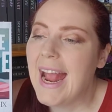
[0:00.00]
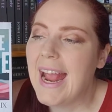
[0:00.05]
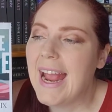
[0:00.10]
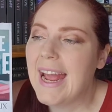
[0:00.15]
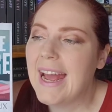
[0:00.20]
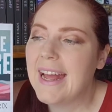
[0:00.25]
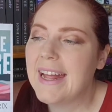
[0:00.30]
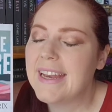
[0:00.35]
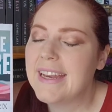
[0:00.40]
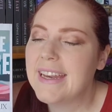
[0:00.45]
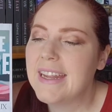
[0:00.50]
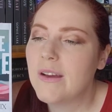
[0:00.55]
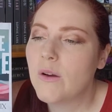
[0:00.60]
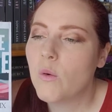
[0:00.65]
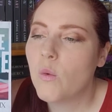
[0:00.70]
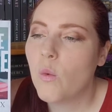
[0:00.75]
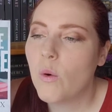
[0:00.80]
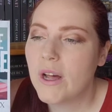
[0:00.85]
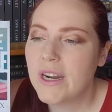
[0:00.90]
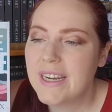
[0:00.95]
And
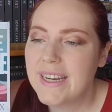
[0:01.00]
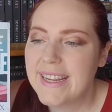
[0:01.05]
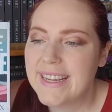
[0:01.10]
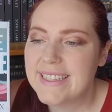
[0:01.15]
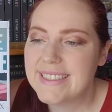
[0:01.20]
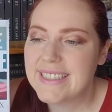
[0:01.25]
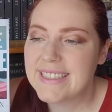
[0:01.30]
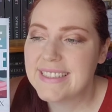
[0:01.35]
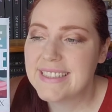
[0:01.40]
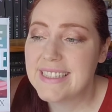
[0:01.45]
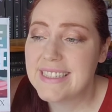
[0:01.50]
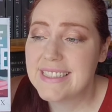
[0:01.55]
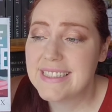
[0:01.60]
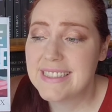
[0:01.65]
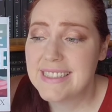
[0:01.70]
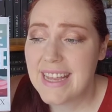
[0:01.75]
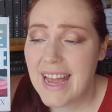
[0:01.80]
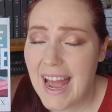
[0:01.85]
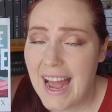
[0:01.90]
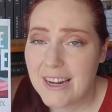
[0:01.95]
what it is, is it
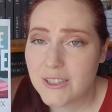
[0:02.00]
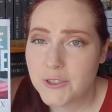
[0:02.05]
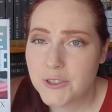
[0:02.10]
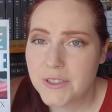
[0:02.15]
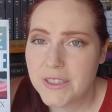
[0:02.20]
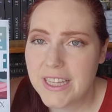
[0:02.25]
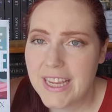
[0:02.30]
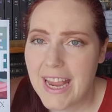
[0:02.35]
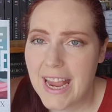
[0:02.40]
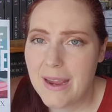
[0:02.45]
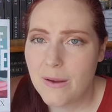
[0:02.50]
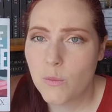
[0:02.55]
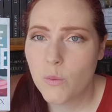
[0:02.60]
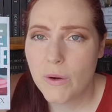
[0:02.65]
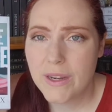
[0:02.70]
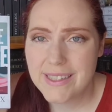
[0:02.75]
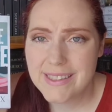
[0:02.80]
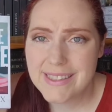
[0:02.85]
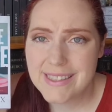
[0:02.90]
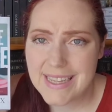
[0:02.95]
is actually a
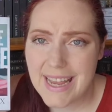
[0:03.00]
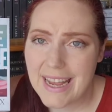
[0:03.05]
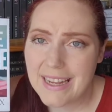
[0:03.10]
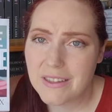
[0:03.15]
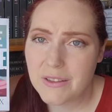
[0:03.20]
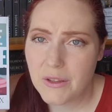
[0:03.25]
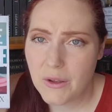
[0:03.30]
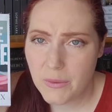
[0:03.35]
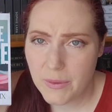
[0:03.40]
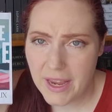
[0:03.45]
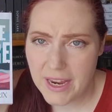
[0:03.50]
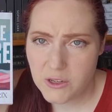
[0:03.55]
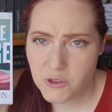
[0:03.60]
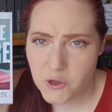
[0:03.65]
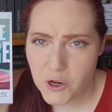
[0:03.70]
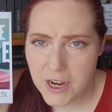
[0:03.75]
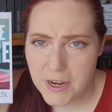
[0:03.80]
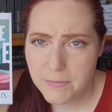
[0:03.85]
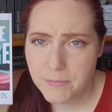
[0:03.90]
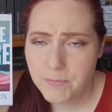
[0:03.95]
WITSEC
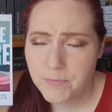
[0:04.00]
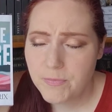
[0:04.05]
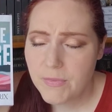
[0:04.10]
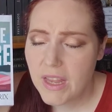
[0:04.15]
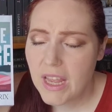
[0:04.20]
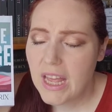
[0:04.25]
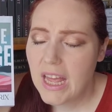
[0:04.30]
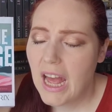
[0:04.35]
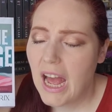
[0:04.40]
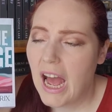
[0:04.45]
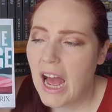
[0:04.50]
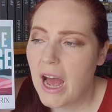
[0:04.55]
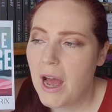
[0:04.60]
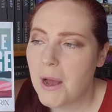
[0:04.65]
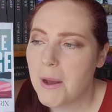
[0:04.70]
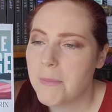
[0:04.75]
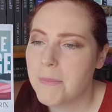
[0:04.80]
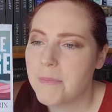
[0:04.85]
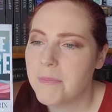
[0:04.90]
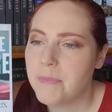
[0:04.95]
location.
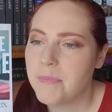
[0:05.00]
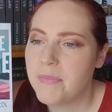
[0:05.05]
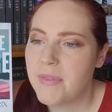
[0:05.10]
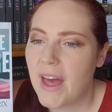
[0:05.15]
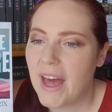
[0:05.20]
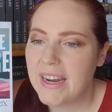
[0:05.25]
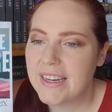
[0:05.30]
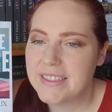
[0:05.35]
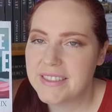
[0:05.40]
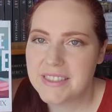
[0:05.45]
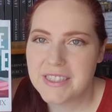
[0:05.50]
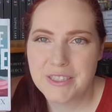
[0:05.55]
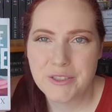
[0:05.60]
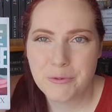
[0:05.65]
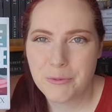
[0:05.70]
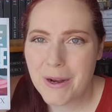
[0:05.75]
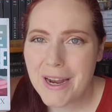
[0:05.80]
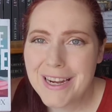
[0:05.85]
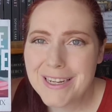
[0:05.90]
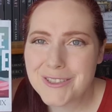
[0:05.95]
Um, that is
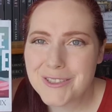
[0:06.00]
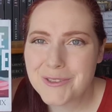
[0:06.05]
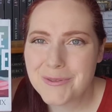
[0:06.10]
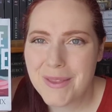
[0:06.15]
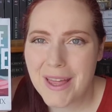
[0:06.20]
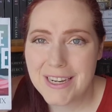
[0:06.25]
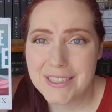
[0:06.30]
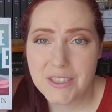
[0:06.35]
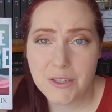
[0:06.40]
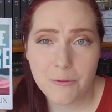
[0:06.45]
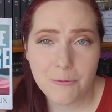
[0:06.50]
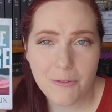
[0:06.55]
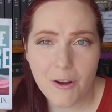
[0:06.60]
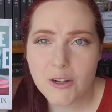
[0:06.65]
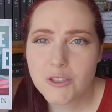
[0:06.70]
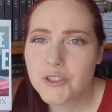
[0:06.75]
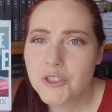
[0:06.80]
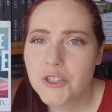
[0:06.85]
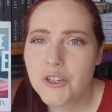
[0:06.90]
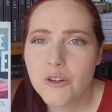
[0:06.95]
this ranch. That is a
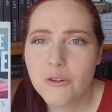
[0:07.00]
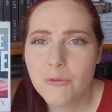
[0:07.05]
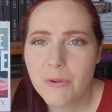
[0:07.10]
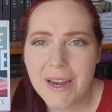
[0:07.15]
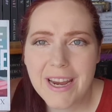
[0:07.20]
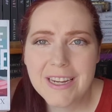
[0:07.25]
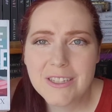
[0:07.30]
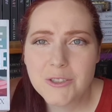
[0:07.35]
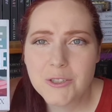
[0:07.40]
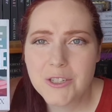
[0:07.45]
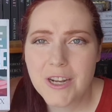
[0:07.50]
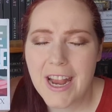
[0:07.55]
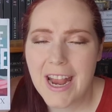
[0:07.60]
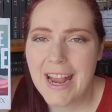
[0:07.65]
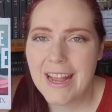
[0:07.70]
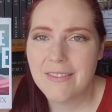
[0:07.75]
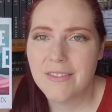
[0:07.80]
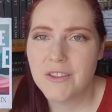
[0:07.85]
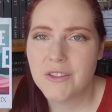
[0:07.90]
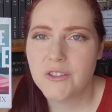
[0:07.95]
functional ranch,
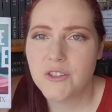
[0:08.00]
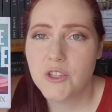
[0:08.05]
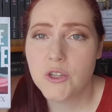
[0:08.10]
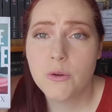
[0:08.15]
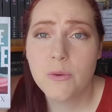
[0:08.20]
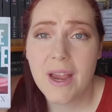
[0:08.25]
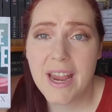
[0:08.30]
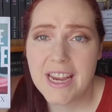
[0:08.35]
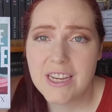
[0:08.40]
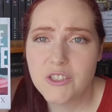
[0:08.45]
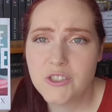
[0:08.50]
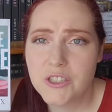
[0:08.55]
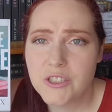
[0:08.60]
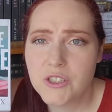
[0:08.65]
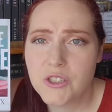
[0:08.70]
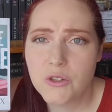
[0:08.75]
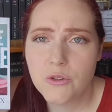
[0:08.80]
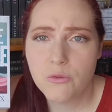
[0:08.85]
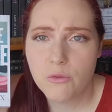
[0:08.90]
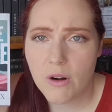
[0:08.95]
and the two
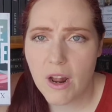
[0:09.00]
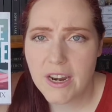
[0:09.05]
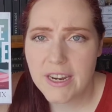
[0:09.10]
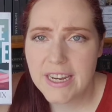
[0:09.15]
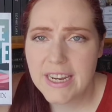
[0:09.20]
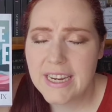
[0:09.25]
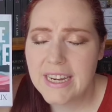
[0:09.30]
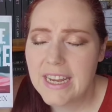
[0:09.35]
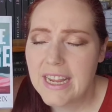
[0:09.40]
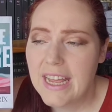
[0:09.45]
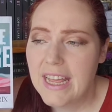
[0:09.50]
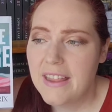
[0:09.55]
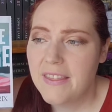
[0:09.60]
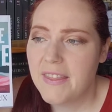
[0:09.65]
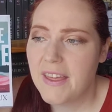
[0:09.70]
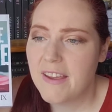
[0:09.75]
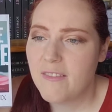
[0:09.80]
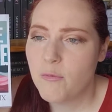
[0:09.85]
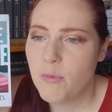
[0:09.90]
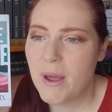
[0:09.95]
agents who run it,
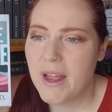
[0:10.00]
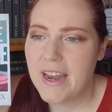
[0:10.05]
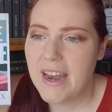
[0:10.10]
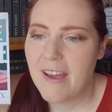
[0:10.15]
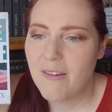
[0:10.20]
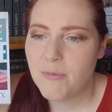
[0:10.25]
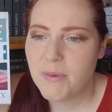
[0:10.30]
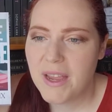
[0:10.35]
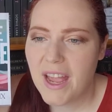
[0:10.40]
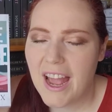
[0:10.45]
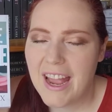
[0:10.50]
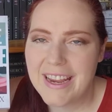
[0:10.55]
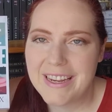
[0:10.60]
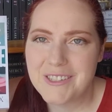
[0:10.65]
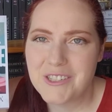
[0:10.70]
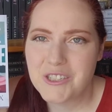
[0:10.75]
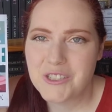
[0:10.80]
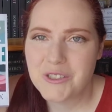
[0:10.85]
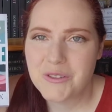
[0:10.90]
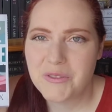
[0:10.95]
they've been FBI
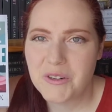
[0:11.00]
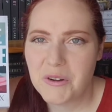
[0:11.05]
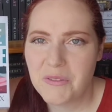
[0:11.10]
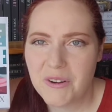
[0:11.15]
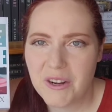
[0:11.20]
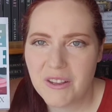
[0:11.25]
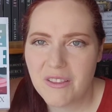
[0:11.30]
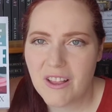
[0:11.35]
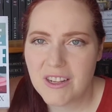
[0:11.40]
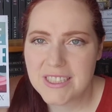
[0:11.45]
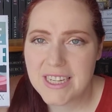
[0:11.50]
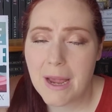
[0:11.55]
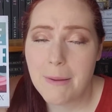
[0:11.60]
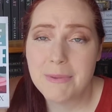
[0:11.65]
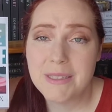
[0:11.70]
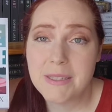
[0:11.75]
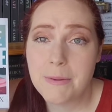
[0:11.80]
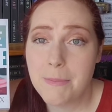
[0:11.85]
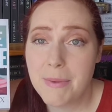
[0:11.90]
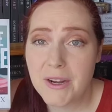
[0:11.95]
agents for a very long
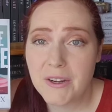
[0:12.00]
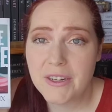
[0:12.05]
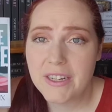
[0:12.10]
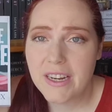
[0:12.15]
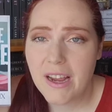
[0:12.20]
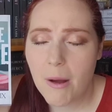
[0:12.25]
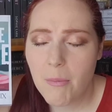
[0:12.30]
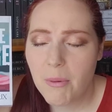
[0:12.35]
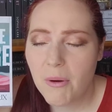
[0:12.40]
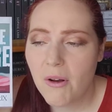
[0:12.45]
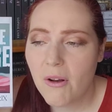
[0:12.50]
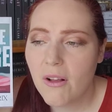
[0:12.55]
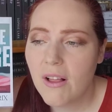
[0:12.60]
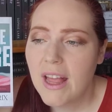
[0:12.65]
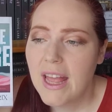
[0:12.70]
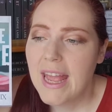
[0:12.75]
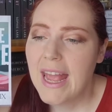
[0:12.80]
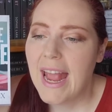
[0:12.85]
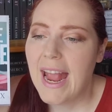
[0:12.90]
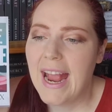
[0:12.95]
time. It's a married
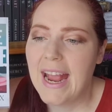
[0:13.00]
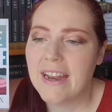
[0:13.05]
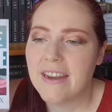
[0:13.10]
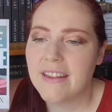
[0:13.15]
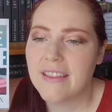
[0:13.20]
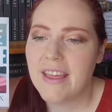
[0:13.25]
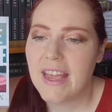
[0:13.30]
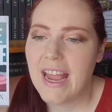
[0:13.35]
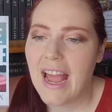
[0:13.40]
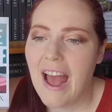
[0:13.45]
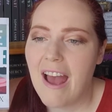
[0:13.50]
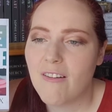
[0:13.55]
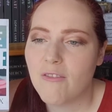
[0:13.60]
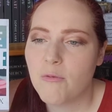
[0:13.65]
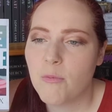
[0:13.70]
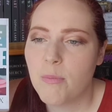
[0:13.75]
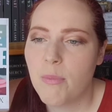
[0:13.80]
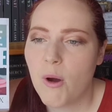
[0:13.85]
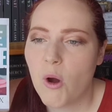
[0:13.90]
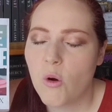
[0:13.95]
couple, and they
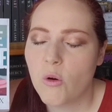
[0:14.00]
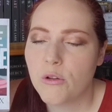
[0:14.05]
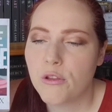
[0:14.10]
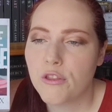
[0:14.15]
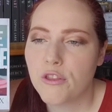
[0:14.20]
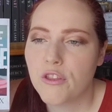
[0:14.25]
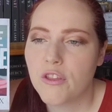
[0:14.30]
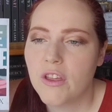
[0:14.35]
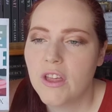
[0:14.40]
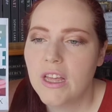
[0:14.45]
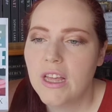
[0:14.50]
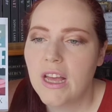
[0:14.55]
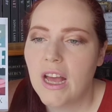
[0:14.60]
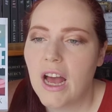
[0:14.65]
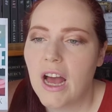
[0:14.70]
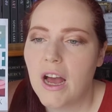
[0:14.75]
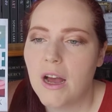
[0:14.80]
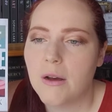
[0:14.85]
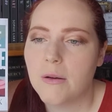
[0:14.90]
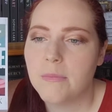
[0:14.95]
have both.
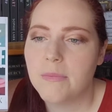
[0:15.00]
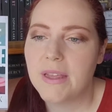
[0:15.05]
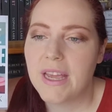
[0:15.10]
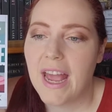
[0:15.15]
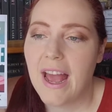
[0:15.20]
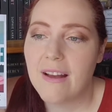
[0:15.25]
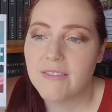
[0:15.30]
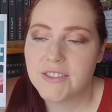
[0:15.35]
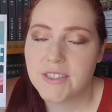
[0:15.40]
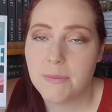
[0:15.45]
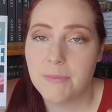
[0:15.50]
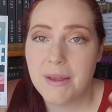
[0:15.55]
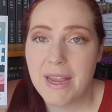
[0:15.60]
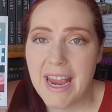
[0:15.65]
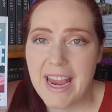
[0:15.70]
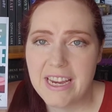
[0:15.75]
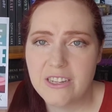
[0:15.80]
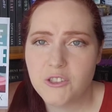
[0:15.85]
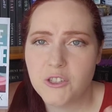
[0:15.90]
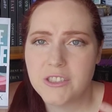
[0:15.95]
Um, they have some
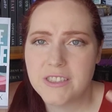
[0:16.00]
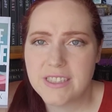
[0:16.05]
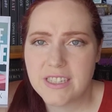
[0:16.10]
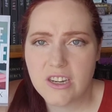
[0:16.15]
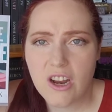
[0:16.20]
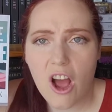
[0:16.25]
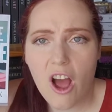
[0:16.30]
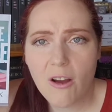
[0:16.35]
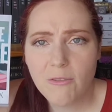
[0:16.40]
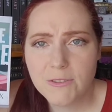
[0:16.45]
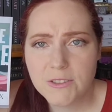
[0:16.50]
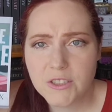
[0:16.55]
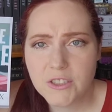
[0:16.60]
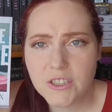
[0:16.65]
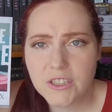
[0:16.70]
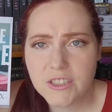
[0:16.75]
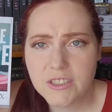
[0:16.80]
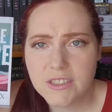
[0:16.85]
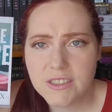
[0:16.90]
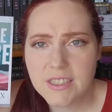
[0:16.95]
agents and
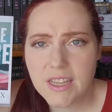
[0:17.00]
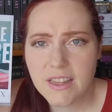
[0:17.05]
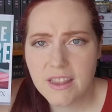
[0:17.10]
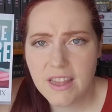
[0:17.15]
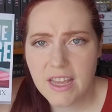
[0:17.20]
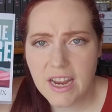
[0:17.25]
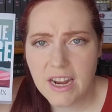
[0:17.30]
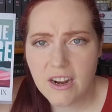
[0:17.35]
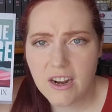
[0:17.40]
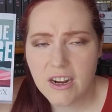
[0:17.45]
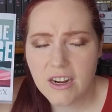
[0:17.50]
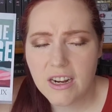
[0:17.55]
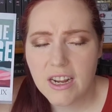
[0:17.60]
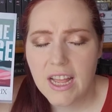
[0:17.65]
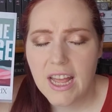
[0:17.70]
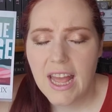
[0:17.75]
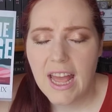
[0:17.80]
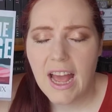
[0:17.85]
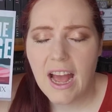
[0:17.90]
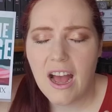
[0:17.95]
officers there,
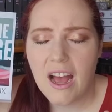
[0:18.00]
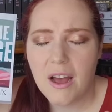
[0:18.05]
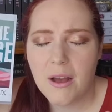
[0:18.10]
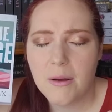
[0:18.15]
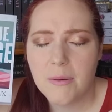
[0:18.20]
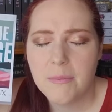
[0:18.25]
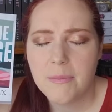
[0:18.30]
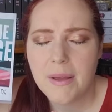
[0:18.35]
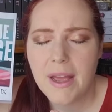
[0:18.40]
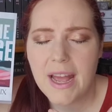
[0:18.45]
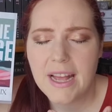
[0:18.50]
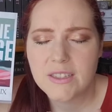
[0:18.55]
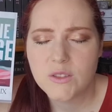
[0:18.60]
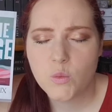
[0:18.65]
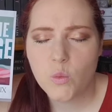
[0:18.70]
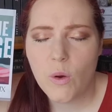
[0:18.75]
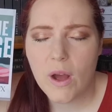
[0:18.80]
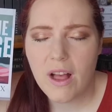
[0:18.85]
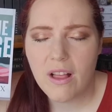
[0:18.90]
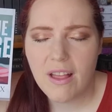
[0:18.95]
um,
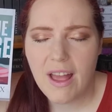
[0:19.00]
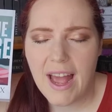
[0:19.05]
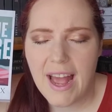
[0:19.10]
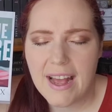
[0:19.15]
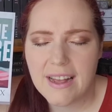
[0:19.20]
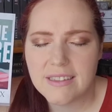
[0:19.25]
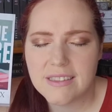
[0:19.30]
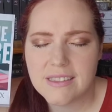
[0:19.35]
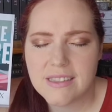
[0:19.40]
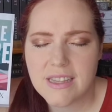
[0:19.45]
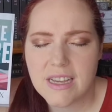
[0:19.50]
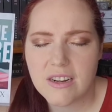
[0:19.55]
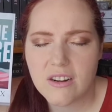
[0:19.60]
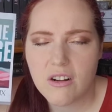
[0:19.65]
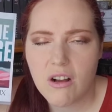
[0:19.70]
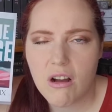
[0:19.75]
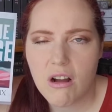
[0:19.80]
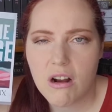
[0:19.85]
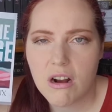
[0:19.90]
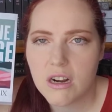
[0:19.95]
as well as
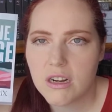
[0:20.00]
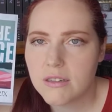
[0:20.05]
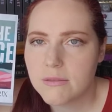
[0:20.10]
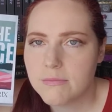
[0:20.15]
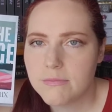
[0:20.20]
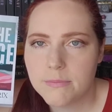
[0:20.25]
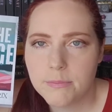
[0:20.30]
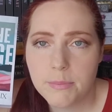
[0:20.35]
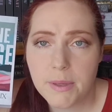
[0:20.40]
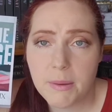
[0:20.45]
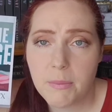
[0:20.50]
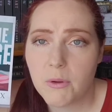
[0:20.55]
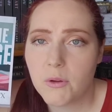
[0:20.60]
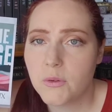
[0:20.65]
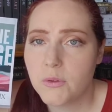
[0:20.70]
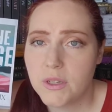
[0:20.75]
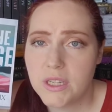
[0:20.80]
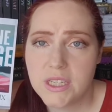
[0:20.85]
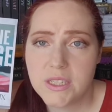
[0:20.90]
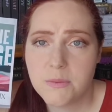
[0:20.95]
there are people
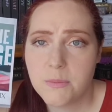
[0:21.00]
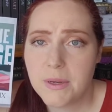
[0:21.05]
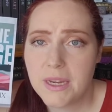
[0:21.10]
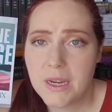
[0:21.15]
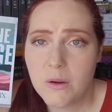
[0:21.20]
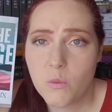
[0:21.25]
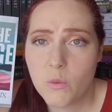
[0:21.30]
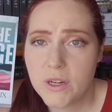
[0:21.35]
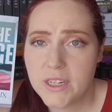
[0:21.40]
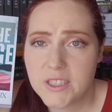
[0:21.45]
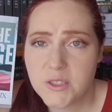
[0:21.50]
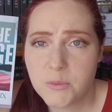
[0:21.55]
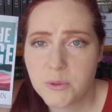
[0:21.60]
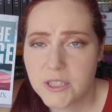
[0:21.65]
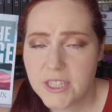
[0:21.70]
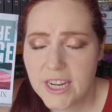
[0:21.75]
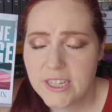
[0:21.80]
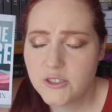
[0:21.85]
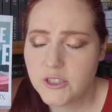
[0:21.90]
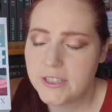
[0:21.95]
who need to be in witness
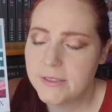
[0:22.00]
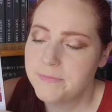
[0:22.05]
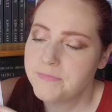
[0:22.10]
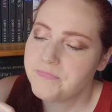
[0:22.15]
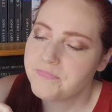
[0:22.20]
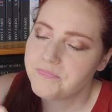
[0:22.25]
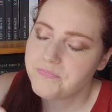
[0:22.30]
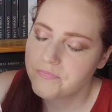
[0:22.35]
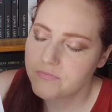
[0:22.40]
protection.